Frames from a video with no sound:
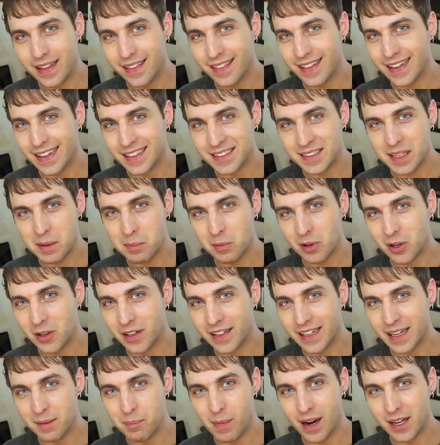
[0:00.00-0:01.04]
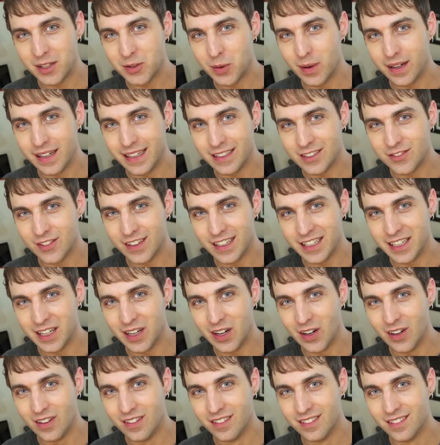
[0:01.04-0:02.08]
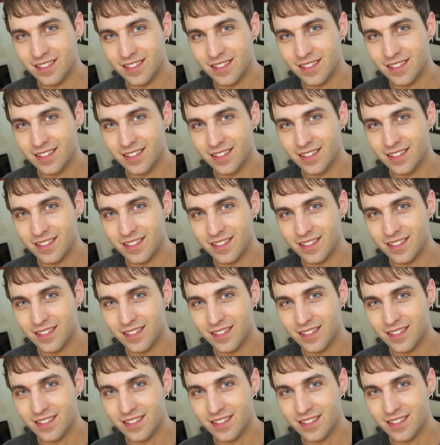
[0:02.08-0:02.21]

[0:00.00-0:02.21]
things I'm learning in my 20s video.